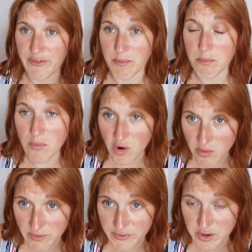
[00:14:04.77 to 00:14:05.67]
if
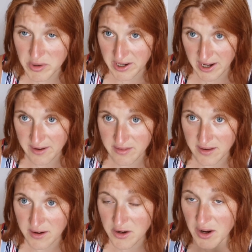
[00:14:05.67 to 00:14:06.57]
more of you did it.
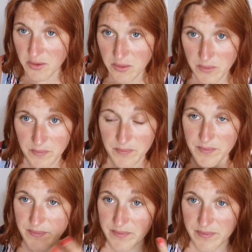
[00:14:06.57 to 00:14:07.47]
And I know
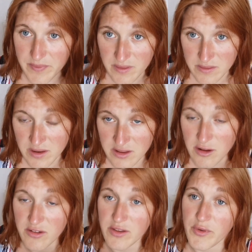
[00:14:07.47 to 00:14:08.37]
there's
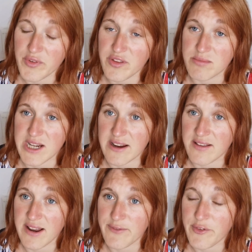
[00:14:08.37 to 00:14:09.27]
lots of other
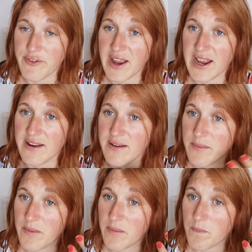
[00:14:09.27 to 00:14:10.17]
subjects and
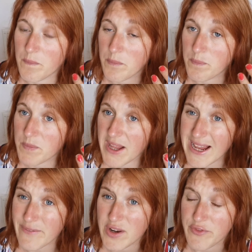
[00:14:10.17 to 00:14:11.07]
everything.
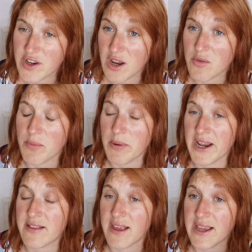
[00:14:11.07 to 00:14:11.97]
Even if you don't
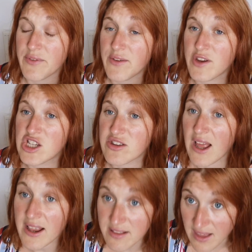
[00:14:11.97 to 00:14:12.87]
complete it, even if you
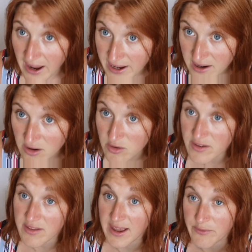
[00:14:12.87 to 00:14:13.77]
just take a
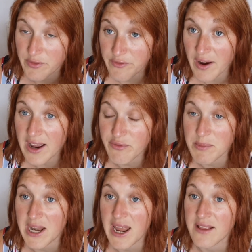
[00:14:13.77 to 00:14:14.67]
look at it for
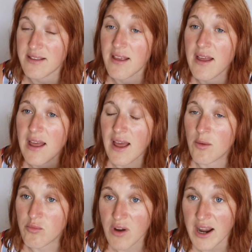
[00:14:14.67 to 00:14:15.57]
5 minutes
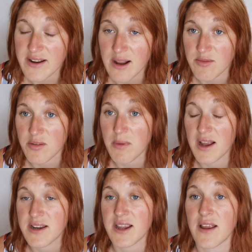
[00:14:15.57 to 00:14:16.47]
and write down some
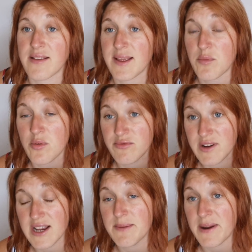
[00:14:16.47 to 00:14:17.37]
ideas, it will
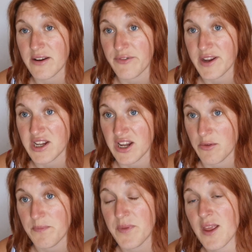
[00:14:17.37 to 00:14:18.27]
really benefit
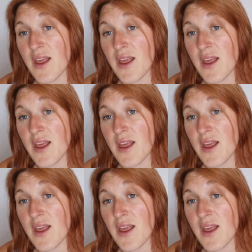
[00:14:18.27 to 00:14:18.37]
you.